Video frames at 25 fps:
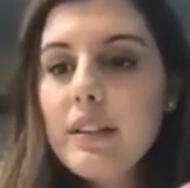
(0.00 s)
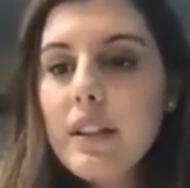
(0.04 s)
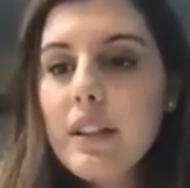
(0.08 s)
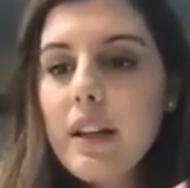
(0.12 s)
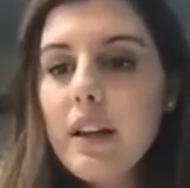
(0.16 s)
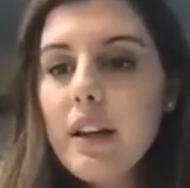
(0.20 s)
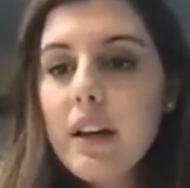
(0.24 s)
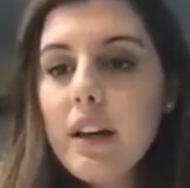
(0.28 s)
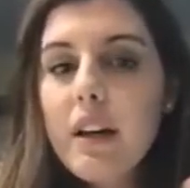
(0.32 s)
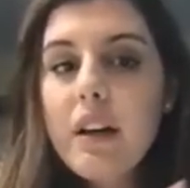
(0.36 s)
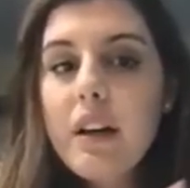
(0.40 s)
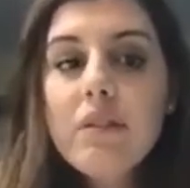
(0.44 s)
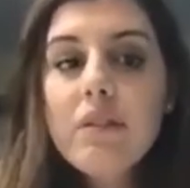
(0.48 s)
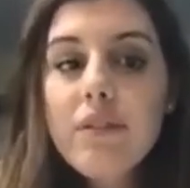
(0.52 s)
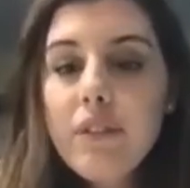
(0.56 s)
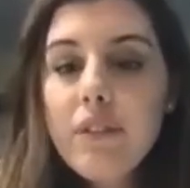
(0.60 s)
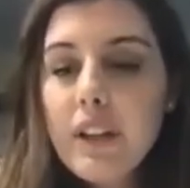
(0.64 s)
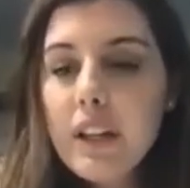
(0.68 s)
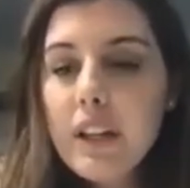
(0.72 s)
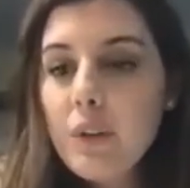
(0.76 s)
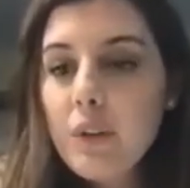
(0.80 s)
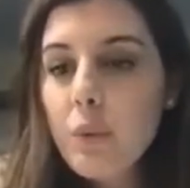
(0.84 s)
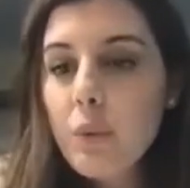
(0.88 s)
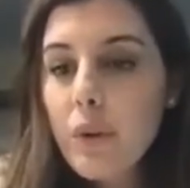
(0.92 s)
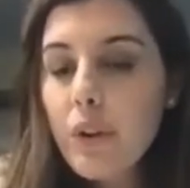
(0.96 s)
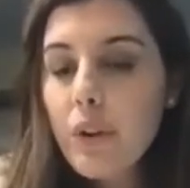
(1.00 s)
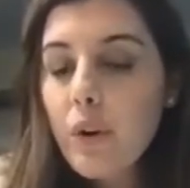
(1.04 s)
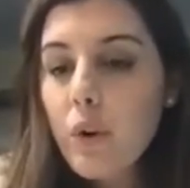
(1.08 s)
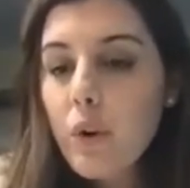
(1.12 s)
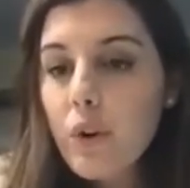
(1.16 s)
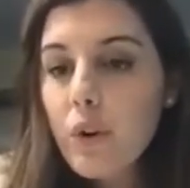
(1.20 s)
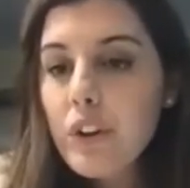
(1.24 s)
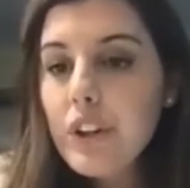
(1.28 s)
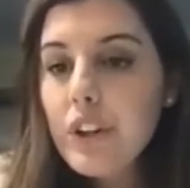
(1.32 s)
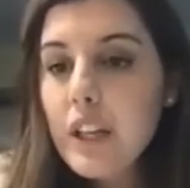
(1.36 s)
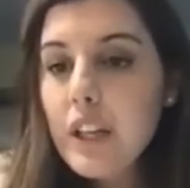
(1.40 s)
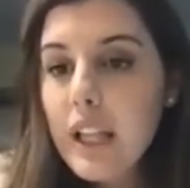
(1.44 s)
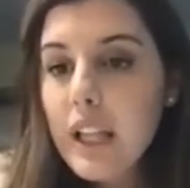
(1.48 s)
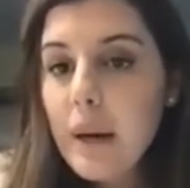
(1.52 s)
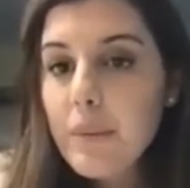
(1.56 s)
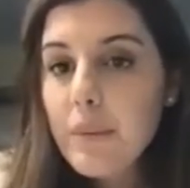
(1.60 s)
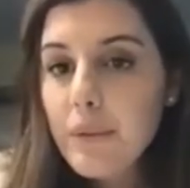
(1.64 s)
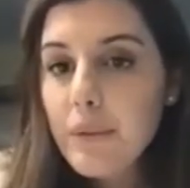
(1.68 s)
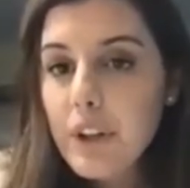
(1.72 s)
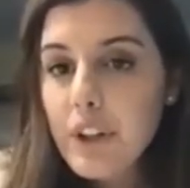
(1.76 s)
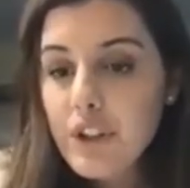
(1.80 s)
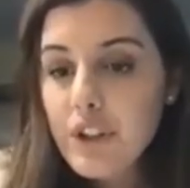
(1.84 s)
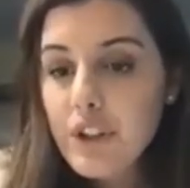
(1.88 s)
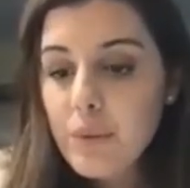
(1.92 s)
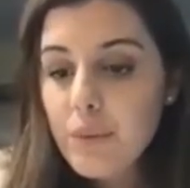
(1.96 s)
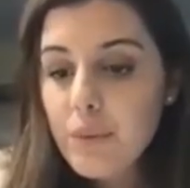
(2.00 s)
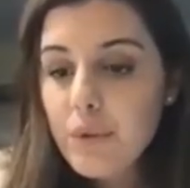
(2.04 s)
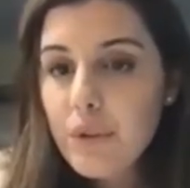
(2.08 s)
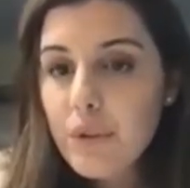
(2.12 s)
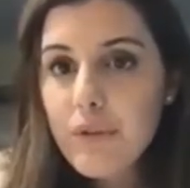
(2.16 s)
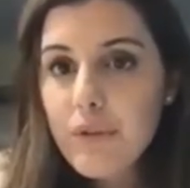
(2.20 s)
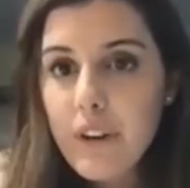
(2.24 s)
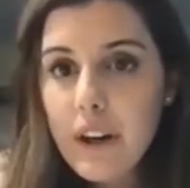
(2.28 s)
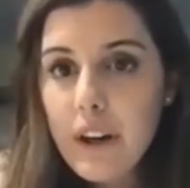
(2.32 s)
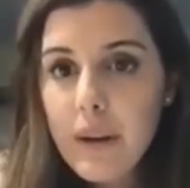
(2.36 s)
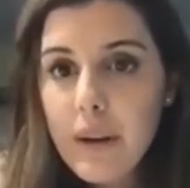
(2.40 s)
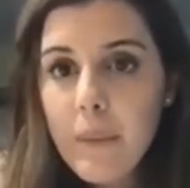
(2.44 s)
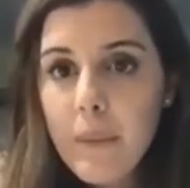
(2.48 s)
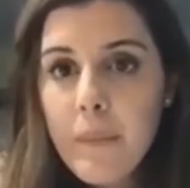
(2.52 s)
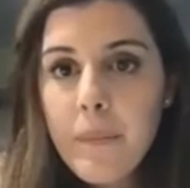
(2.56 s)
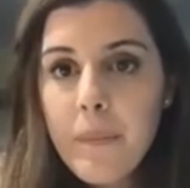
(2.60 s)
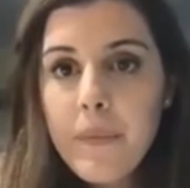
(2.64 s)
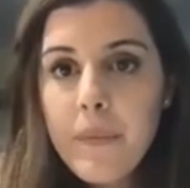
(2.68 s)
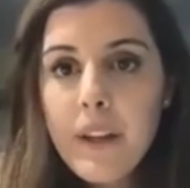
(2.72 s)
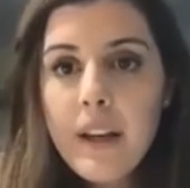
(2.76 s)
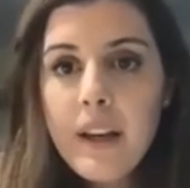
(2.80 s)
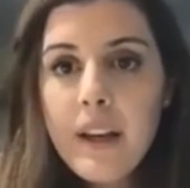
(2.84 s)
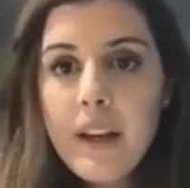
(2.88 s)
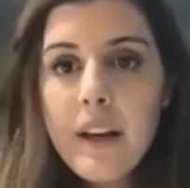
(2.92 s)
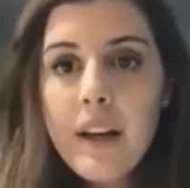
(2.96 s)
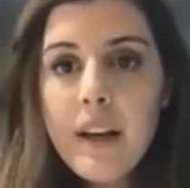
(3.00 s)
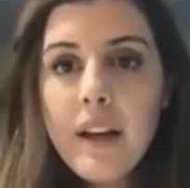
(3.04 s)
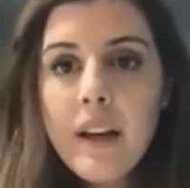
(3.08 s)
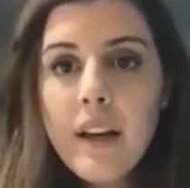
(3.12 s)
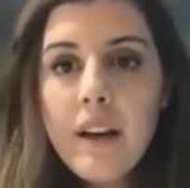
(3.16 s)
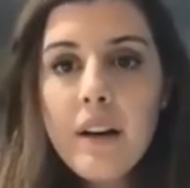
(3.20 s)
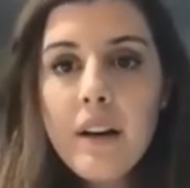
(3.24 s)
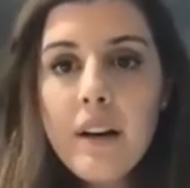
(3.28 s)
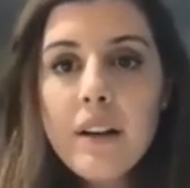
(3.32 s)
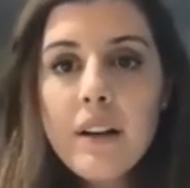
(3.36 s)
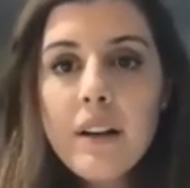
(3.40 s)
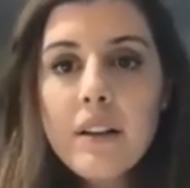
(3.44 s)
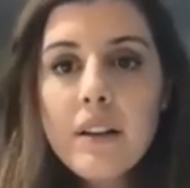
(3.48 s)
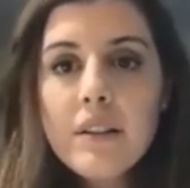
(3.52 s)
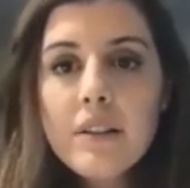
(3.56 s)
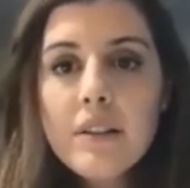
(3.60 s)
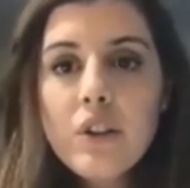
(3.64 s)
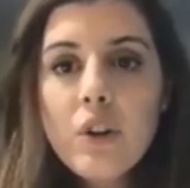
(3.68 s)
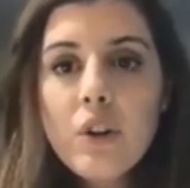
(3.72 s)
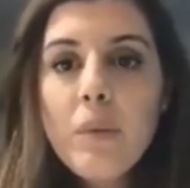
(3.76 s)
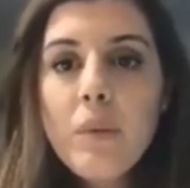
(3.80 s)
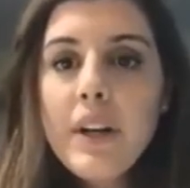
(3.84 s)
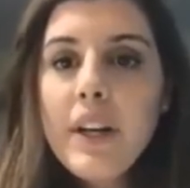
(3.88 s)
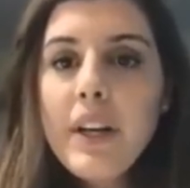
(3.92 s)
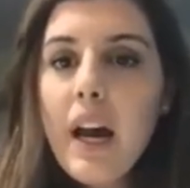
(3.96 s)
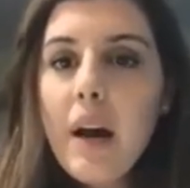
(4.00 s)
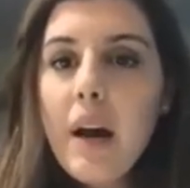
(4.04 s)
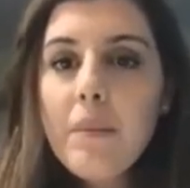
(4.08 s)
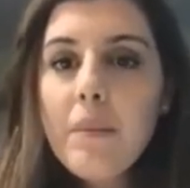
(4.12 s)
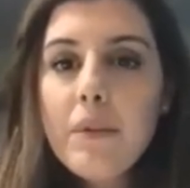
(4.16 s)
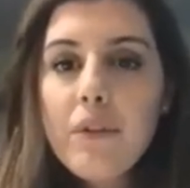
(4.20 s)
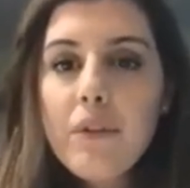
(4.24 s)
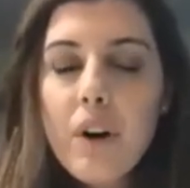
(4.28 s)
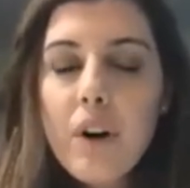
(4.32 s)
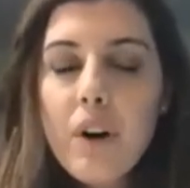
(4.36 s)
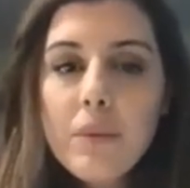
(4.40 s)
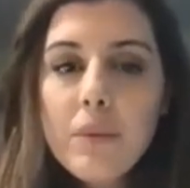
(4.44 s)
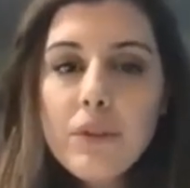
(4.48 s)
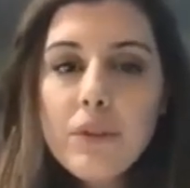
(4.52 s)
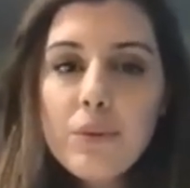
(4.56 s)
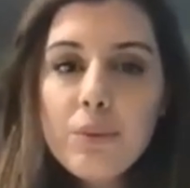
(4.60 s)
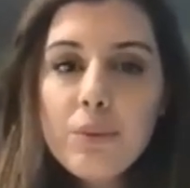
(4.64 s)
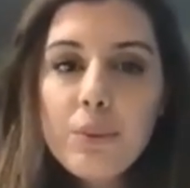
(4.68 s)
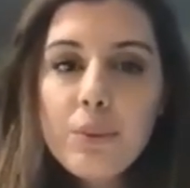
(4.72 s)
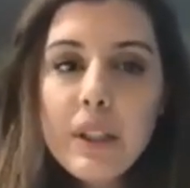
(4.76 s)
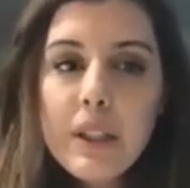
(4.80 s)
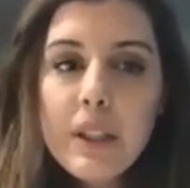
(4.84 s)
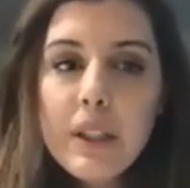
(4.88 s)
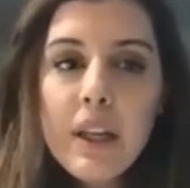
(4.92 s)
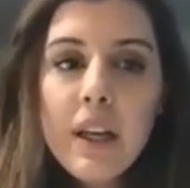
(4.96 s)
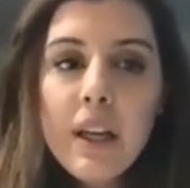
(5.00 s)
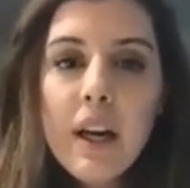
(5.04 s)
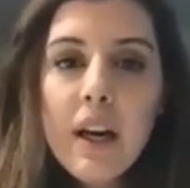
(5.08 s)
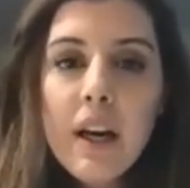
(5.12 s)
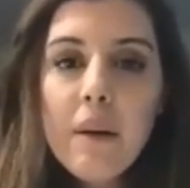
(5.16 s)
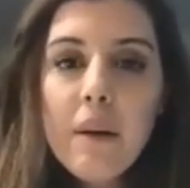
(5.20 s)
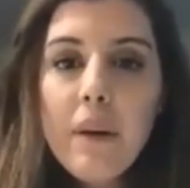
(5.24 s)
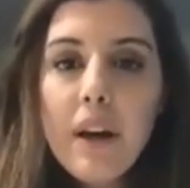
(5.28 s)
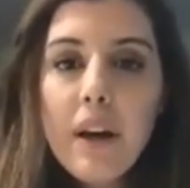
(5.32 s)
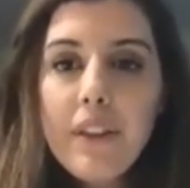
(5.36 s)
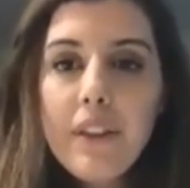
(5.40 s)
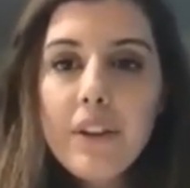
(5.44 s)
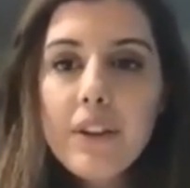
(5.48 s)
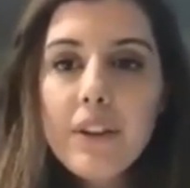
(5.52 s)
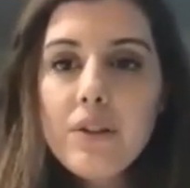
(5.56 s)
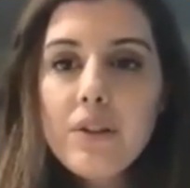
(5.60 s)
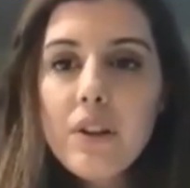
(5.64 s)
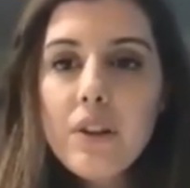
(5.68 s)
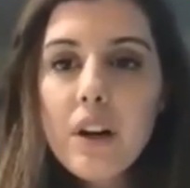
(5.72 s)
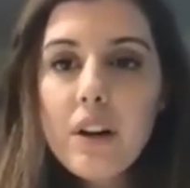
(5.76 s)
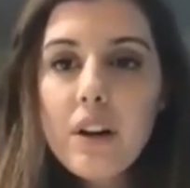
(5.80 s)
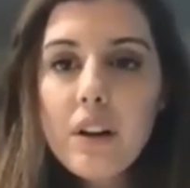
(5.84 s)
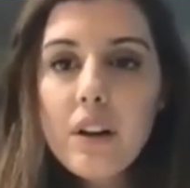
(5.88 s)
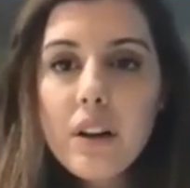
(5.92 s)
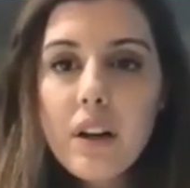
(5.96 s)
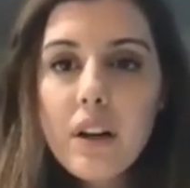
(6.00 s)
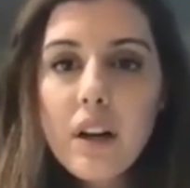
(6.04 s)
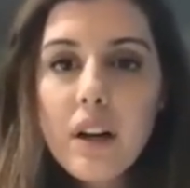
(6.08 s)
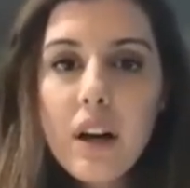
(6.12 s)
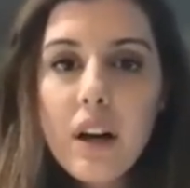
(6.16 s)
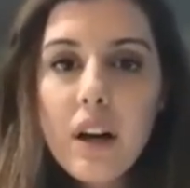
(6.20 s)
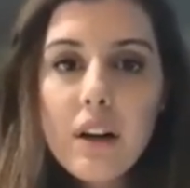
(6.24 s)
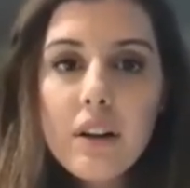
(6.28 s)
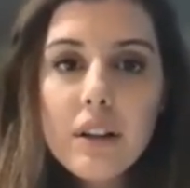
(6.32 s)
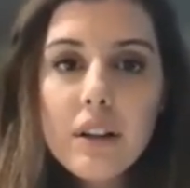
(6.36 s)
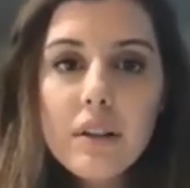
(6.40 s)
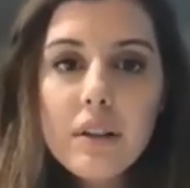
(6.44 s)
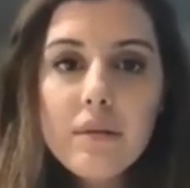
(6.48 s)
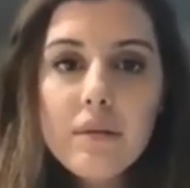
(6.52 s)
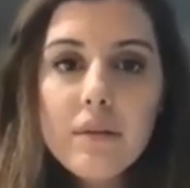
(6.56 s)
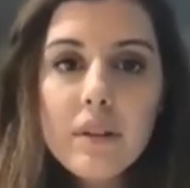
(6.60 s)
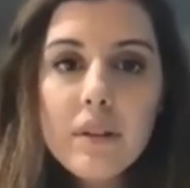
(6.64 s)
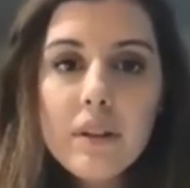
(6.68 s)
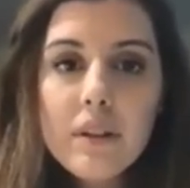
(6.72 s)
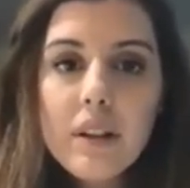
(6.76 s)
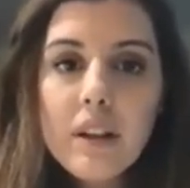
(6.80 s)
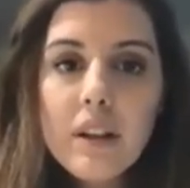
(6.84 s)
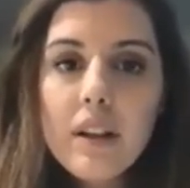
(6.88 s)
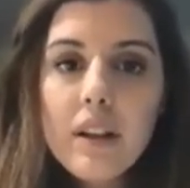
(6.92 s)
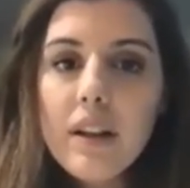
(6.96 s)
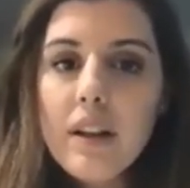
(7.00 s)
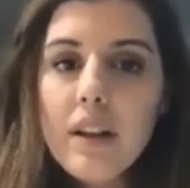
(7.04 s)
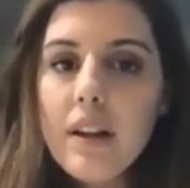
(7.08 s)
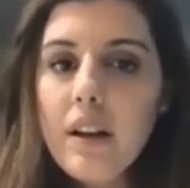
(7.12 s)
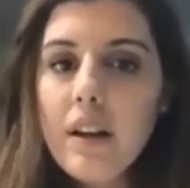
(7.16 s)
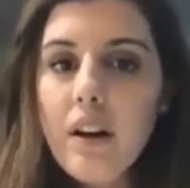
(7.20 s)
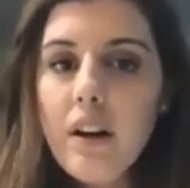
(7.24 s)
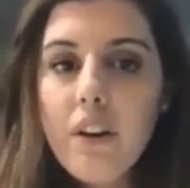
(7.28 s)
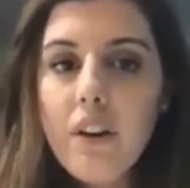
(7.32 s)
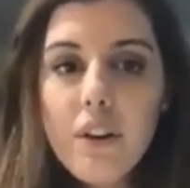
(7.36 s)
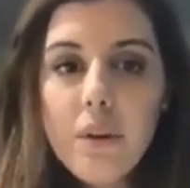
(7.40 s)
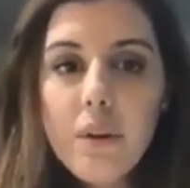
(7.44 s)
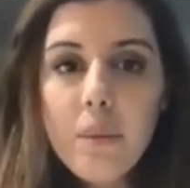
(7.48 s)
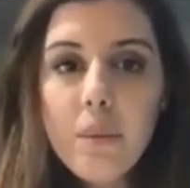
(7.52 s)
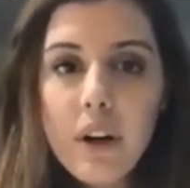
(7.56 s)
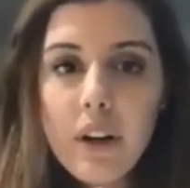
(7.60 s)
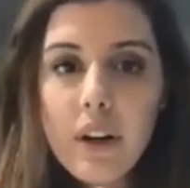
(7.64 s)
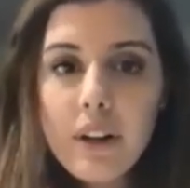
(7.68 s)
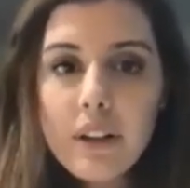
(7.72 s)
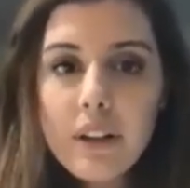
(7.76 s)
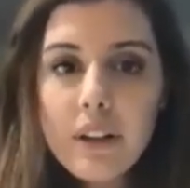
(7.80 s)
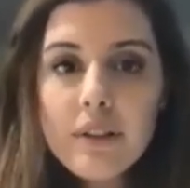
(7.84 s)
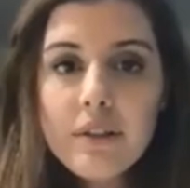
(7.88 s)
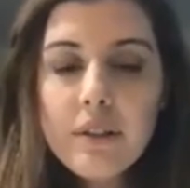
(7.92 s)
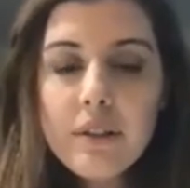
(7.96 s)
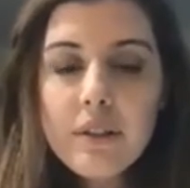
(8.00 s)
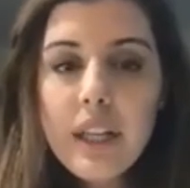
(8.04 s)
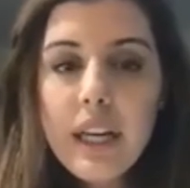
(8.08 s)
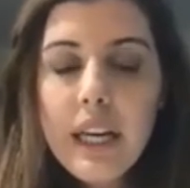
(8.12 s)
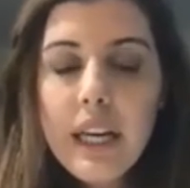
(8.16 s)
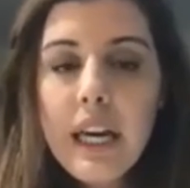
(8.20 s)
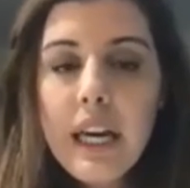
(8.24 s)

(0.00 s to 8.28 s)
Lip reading: conflict with the corneal aberration profile. So many aberrometry methods are on the market today.